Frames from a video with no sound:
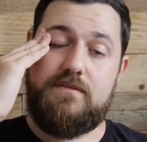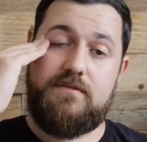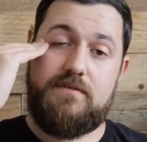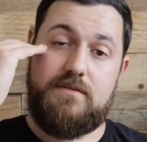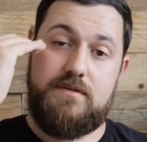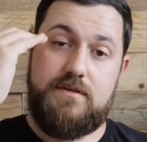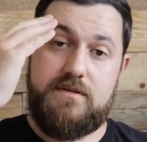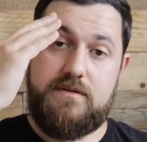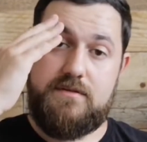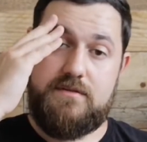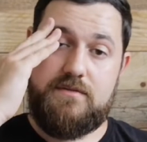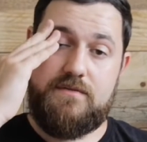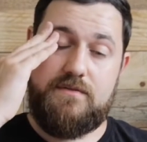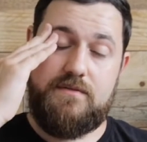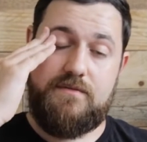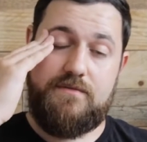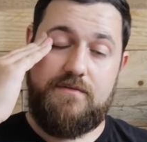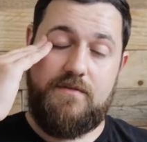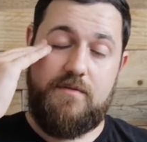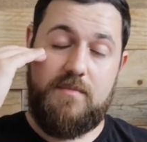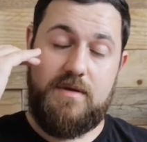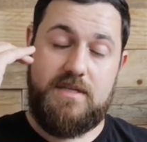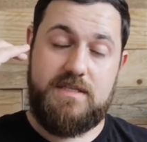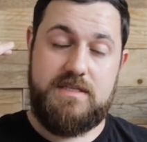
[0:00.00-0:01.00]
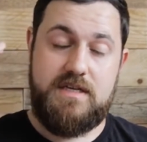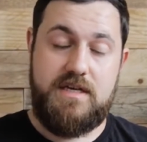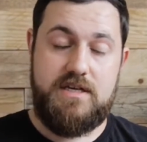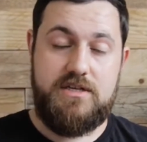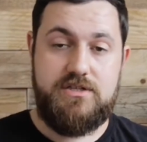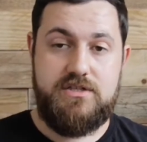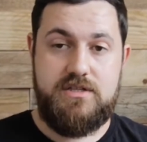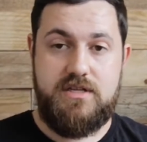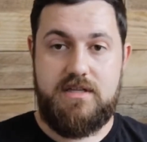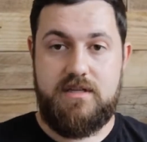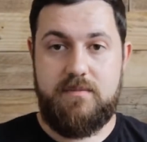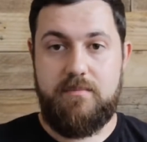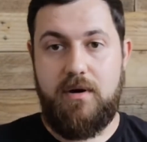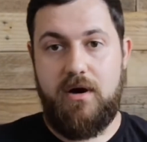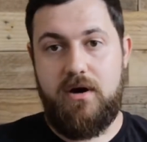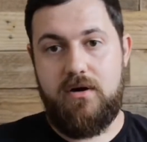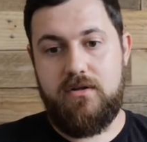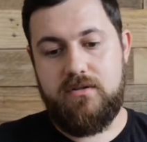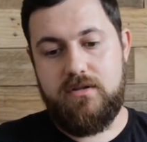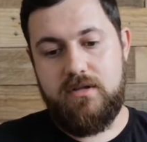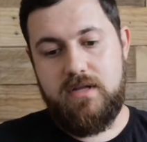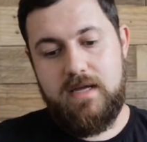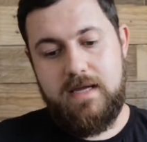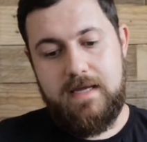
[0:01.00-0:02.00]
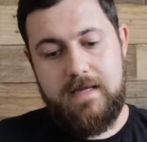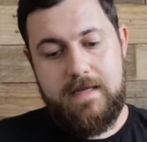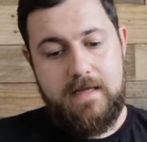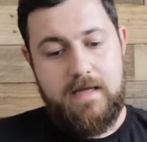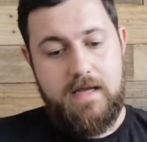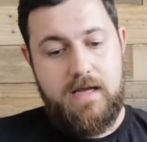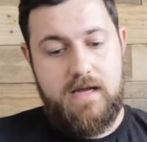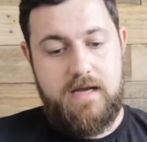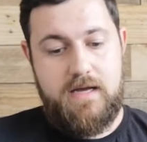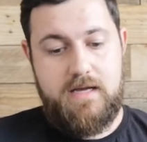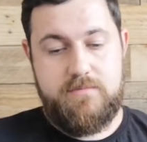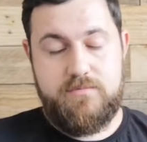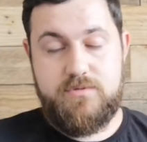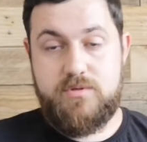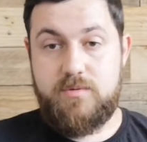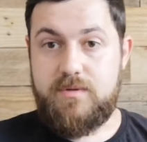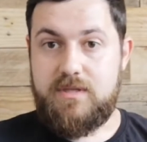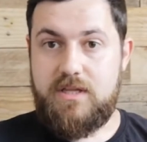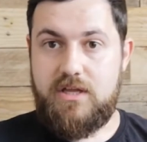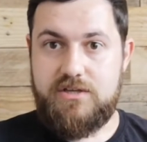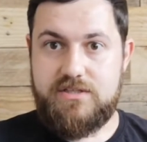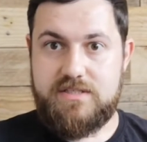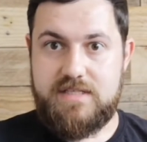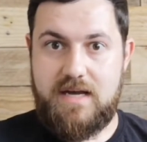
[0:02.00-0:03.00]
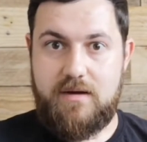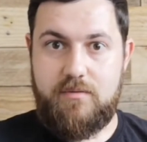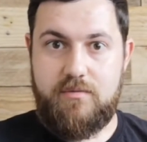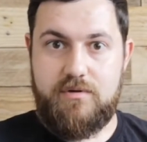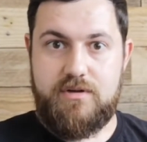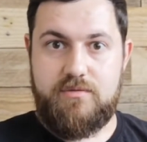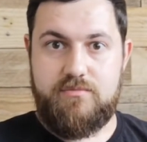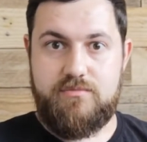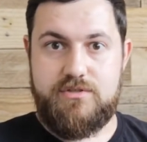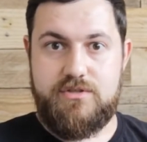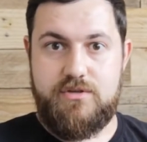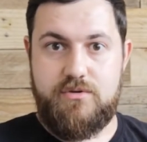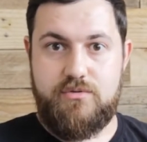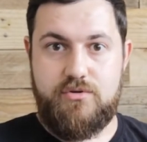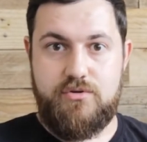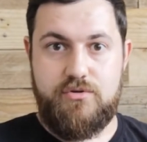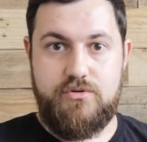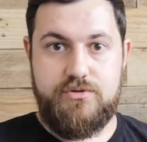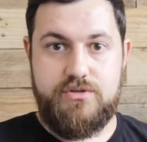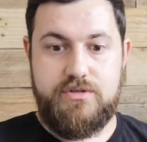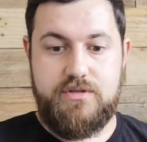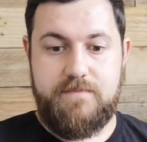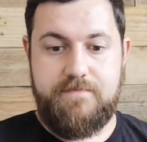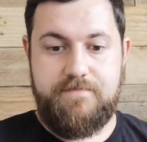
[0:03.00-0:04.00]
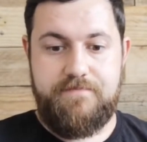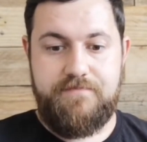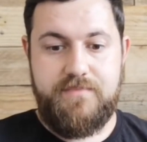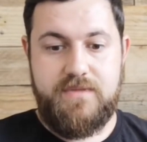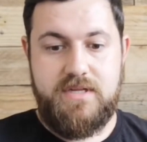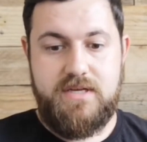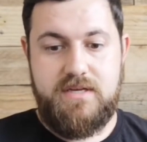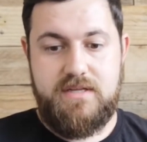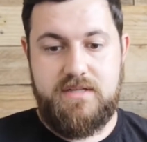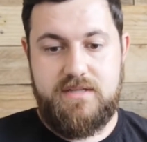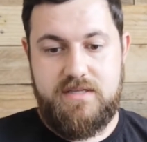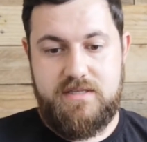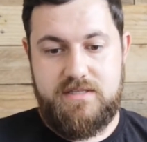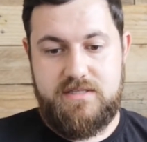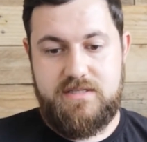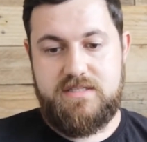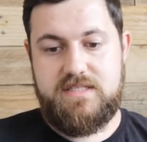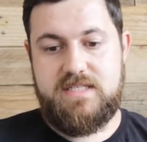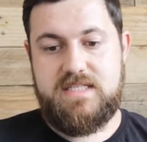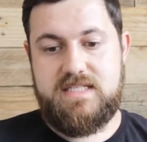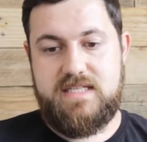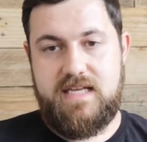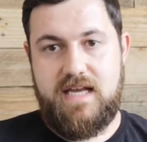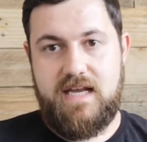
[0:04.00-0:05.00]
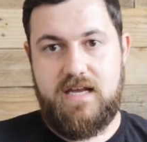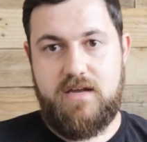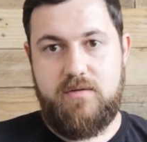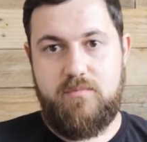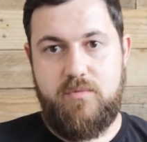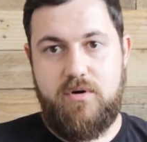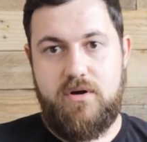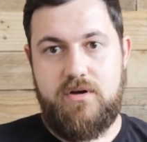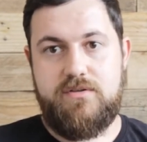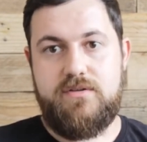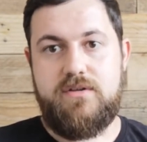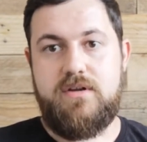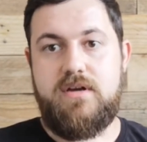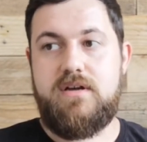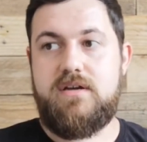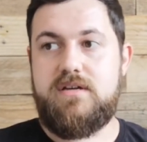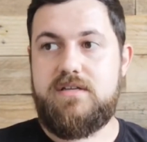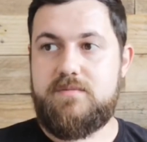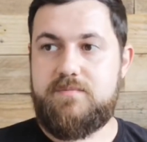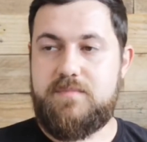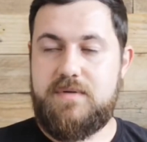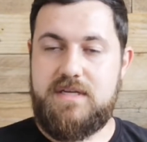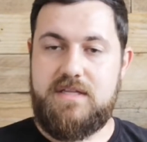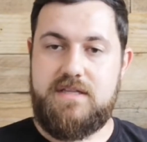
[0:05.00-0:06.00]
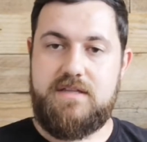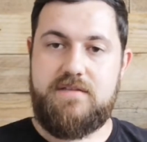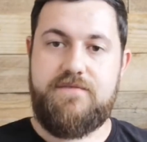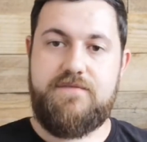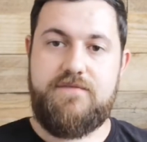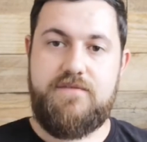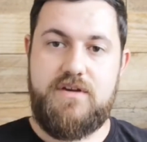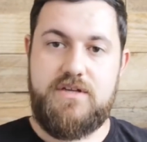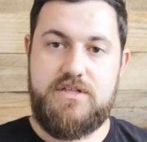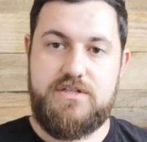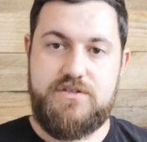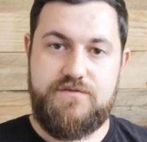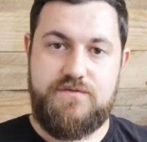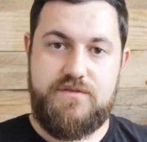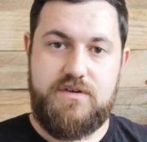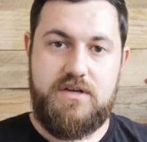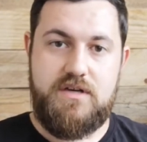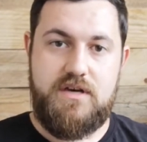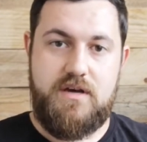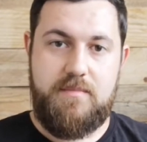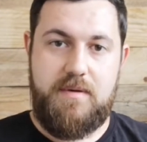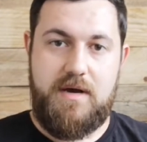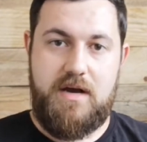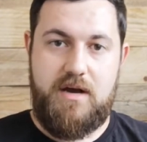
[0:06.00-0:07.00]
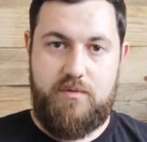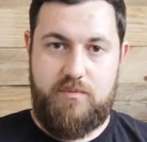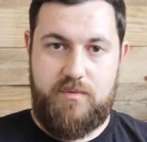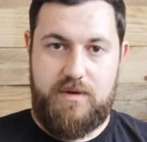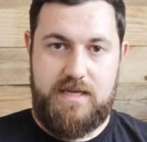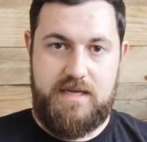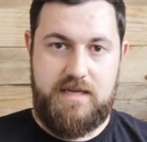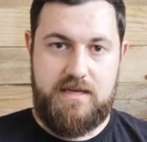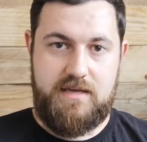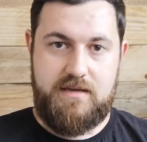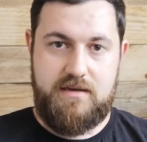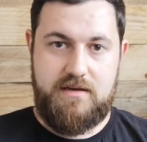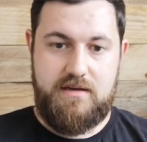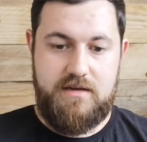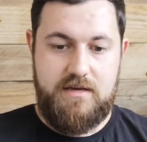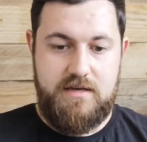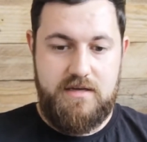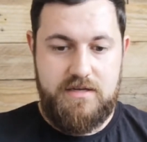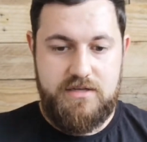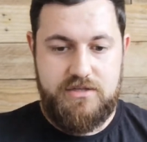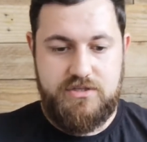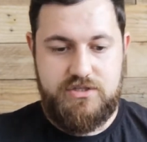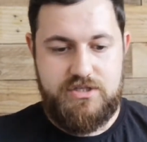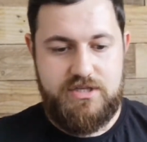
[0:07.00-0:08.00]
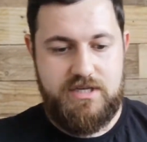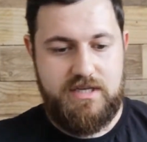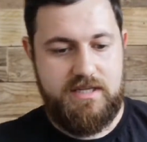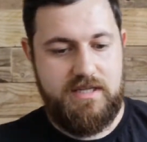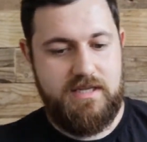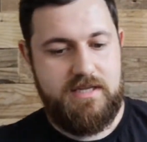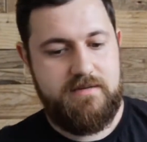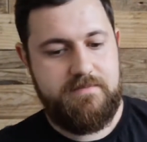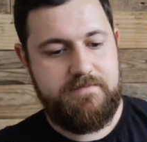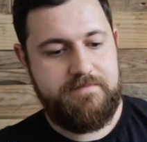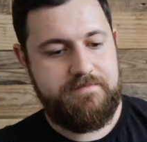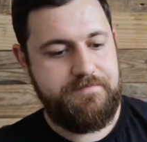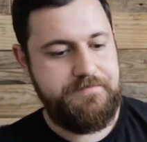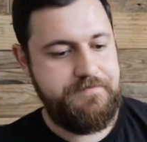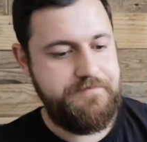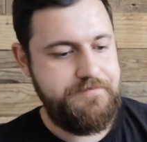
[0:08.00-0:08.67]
the fermentation in the bottle. So we lost that one, it was no good. This is the second one. It's been in the fridge for about a week, chilling.